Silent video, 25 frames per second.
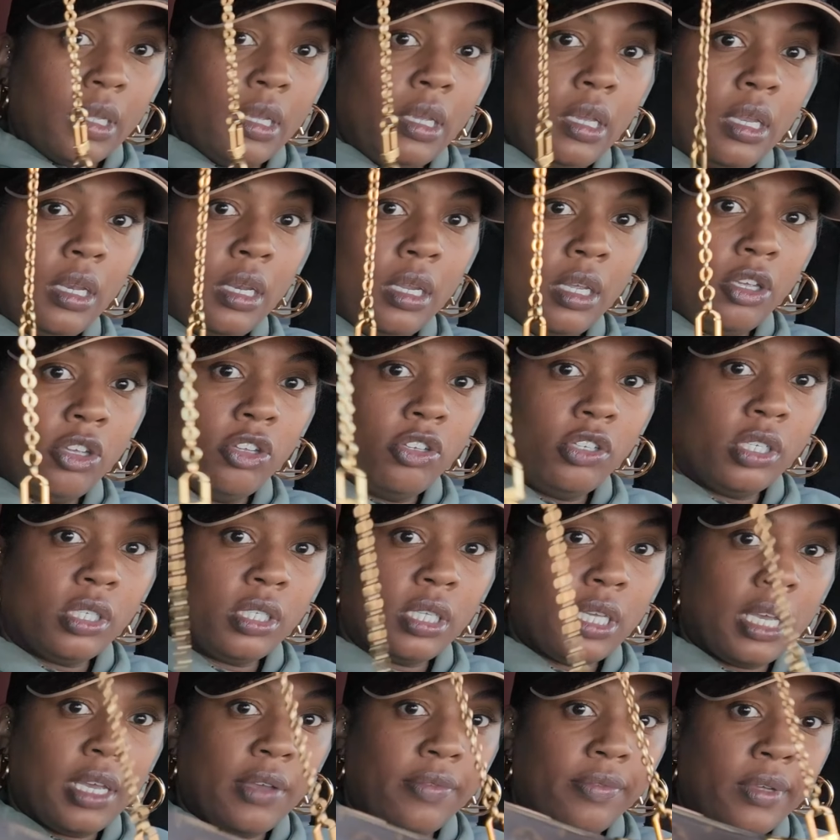And then you just
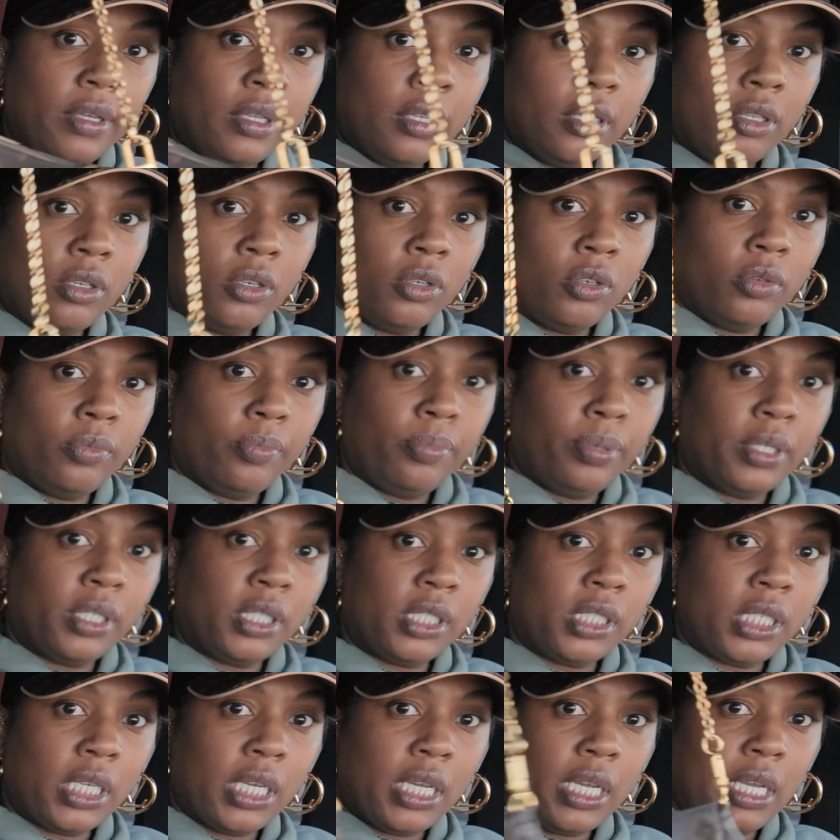have your little
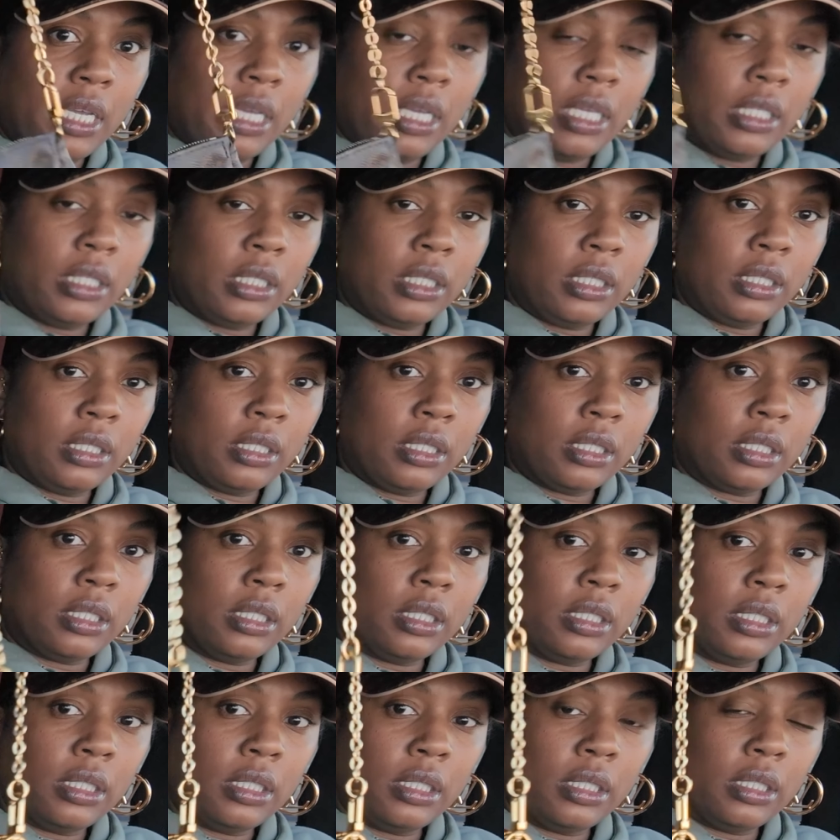pochette.
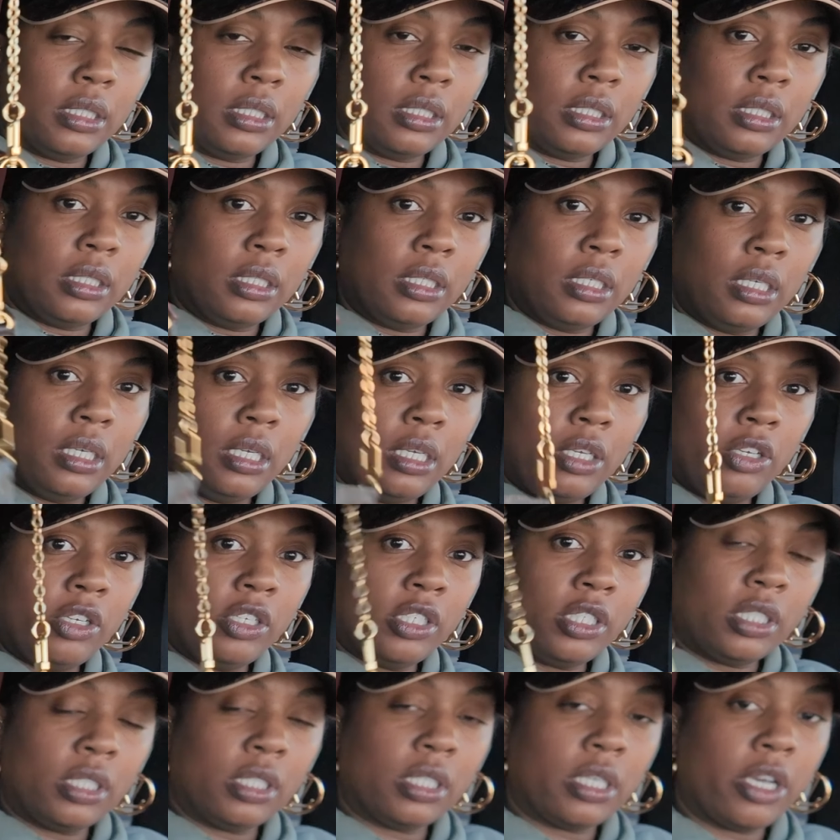And you can
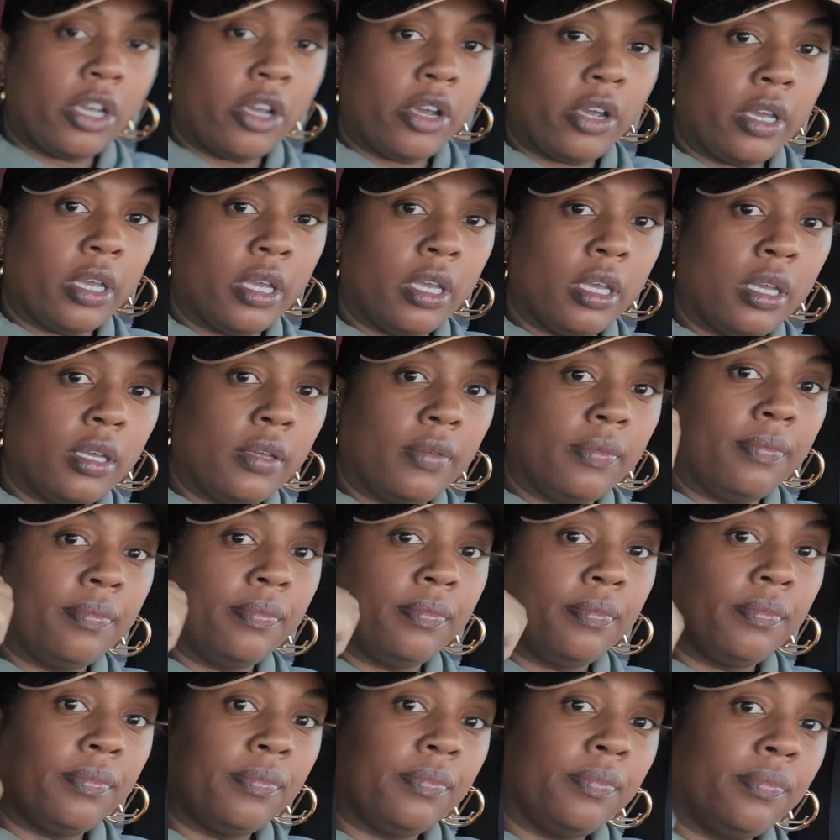just carry it
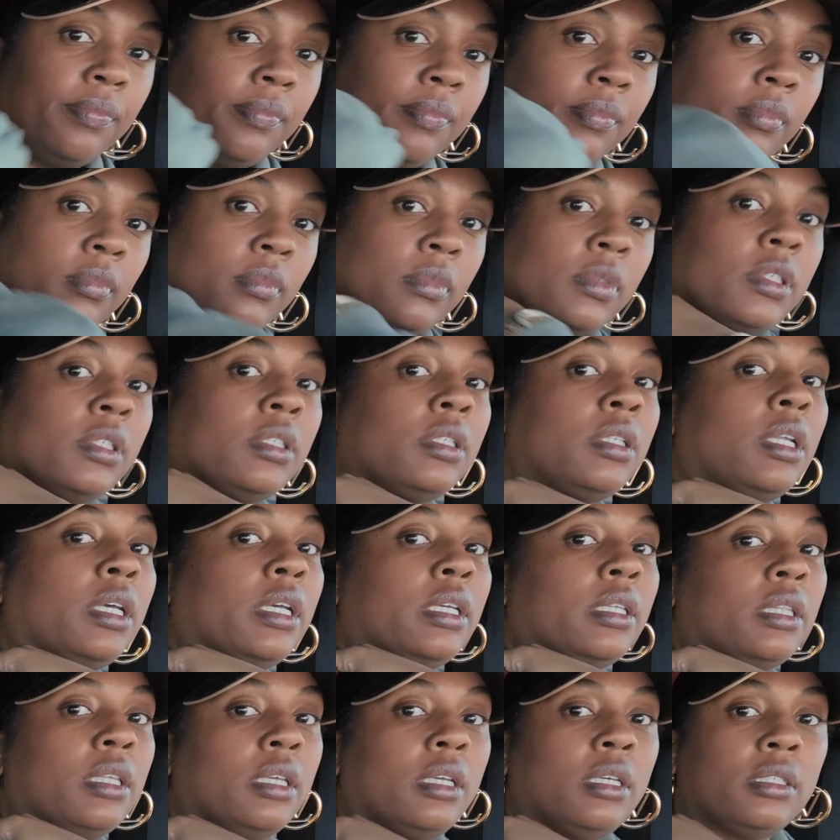just
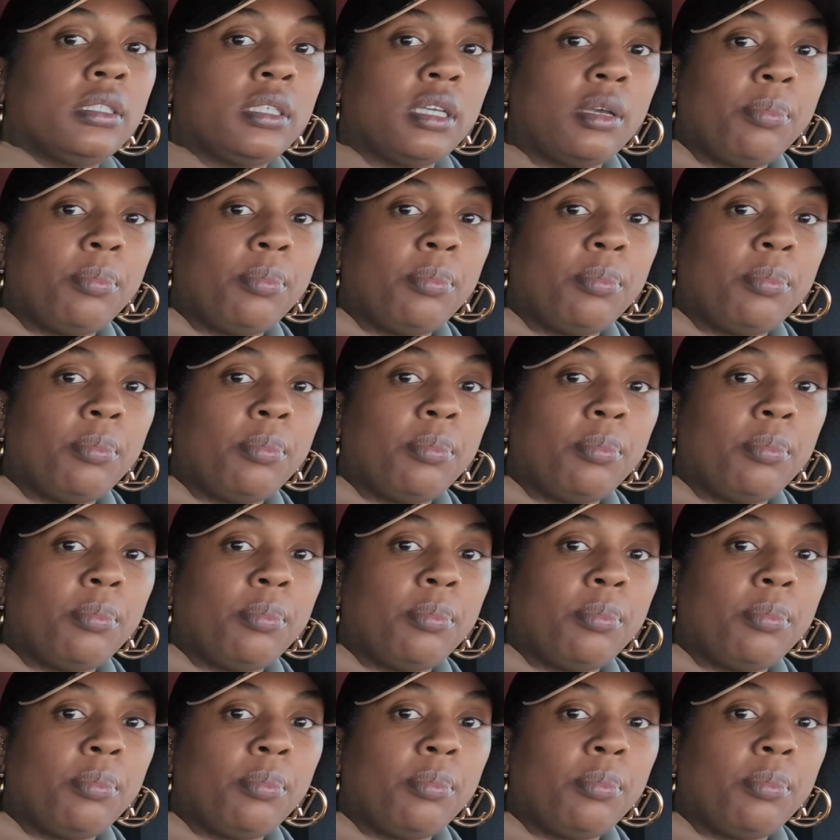like this. I